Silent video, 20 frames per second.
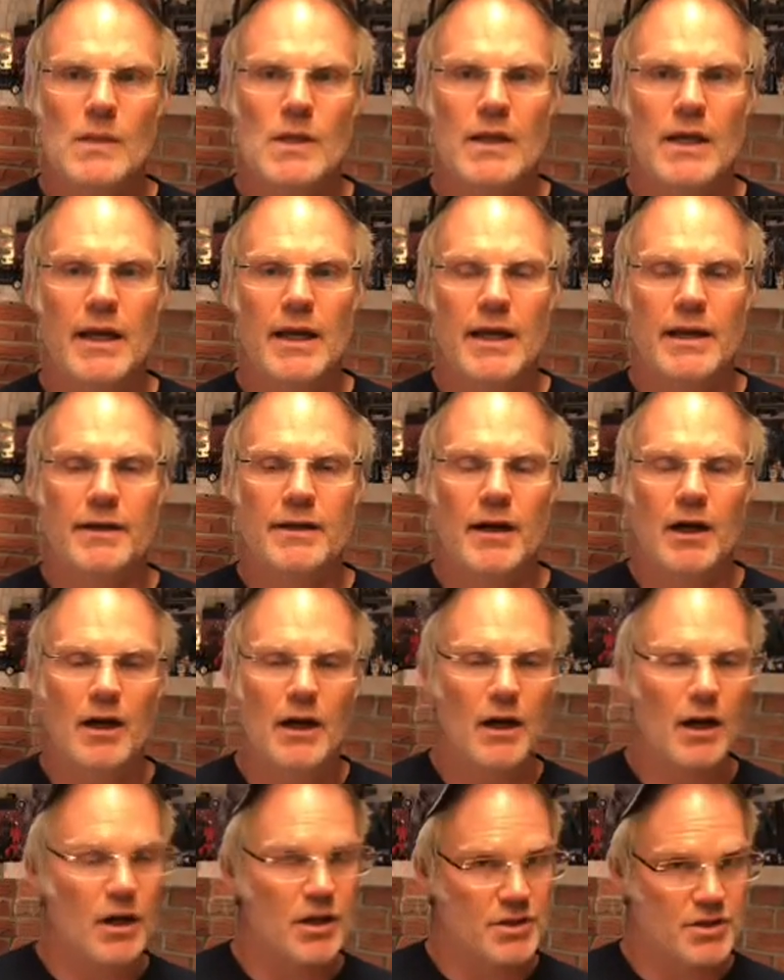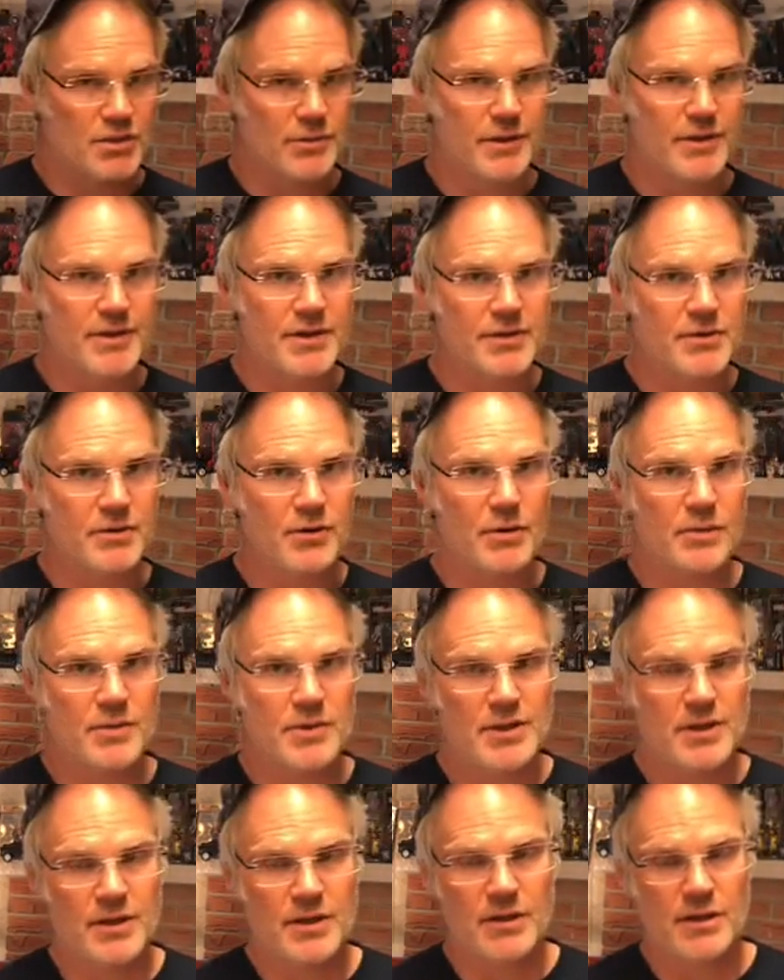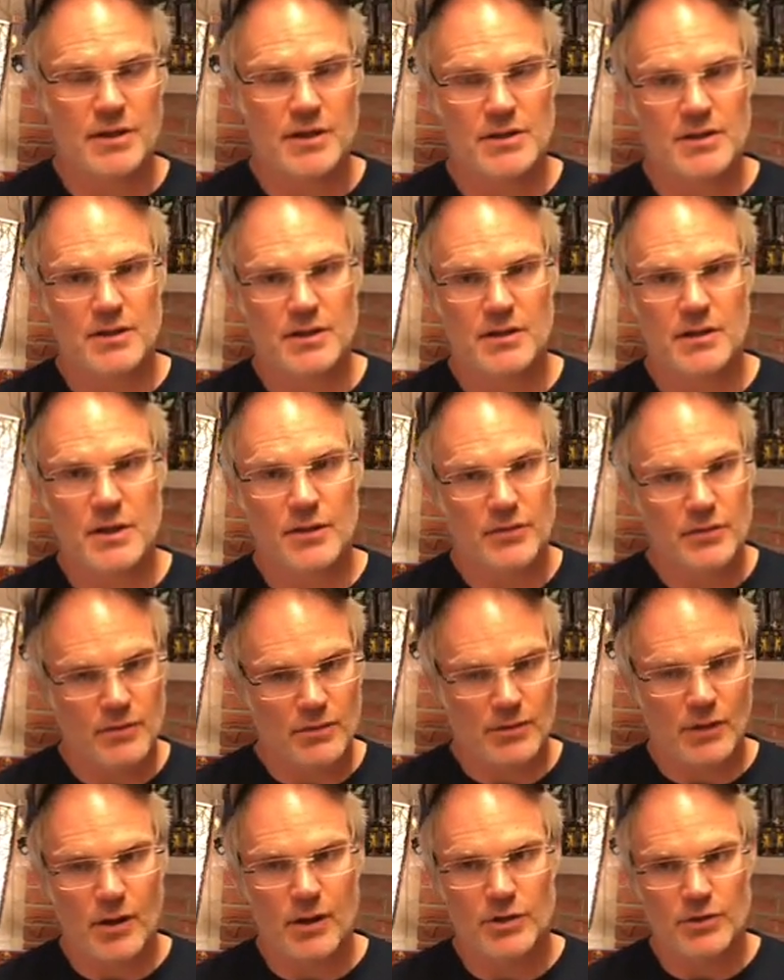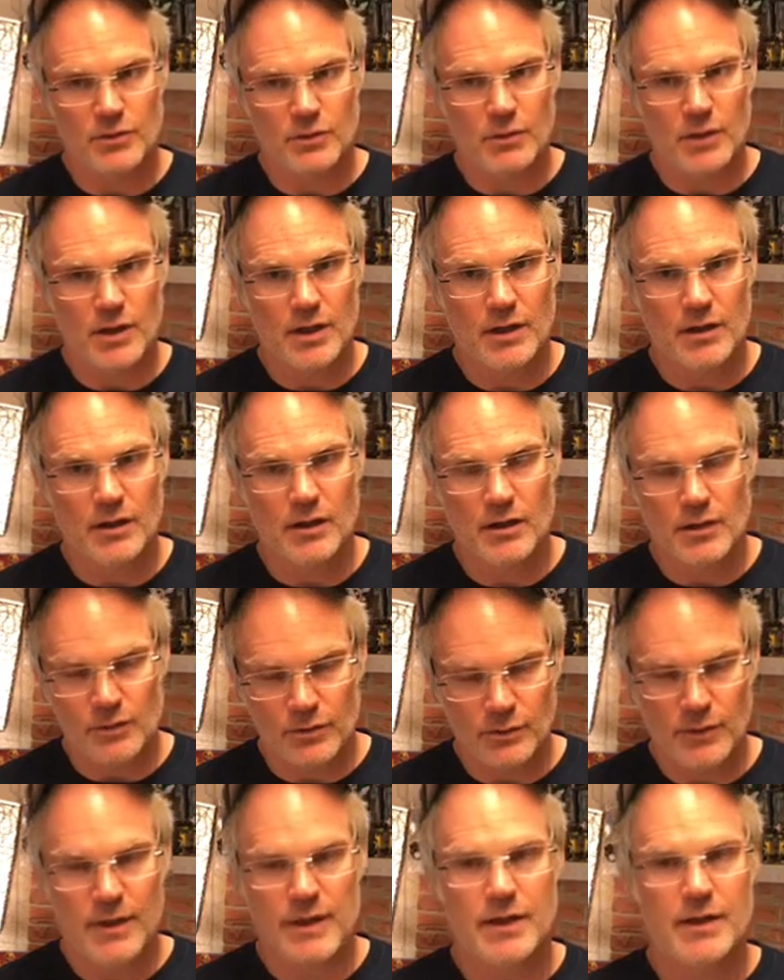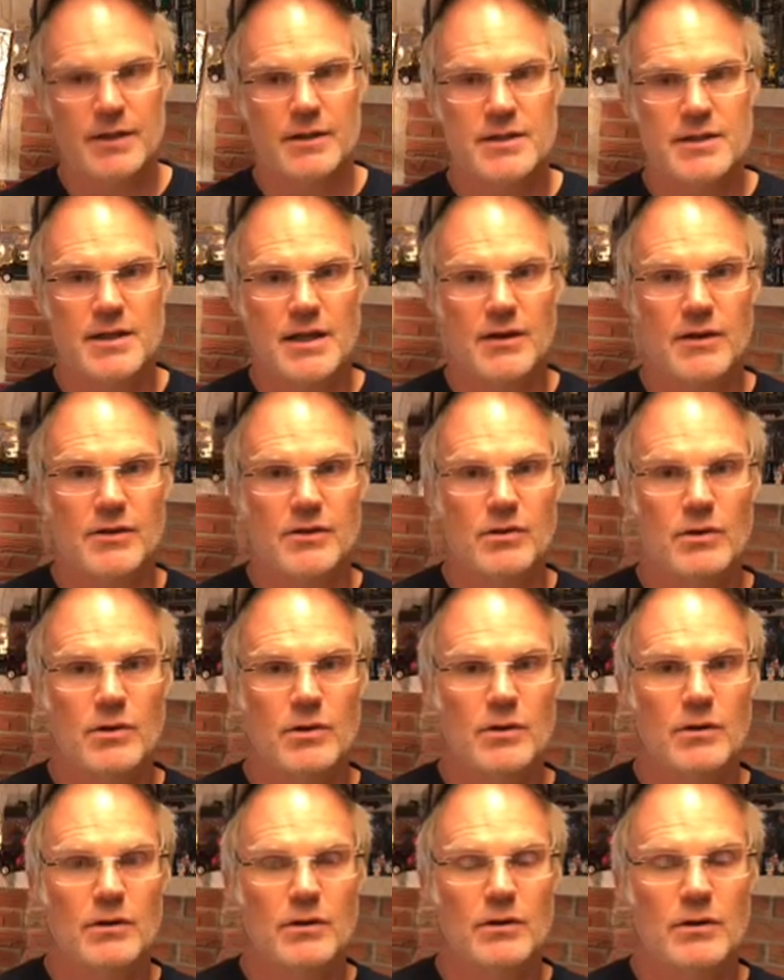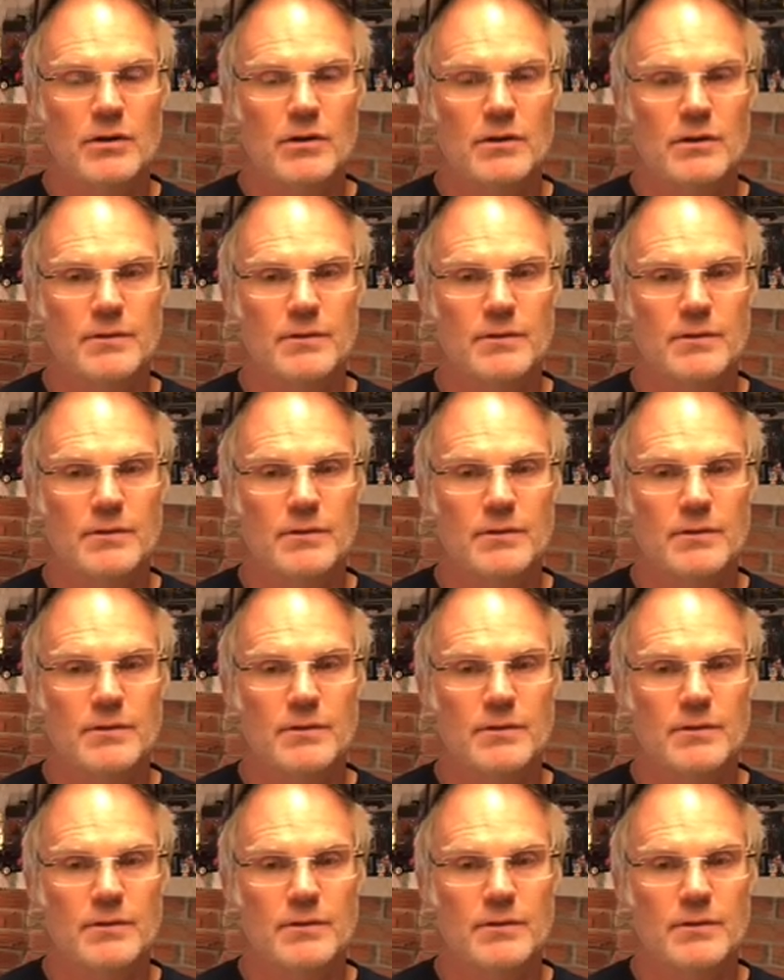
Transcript: and uh, also in this group is a is another Alderaan- Alderaanian senator, uh,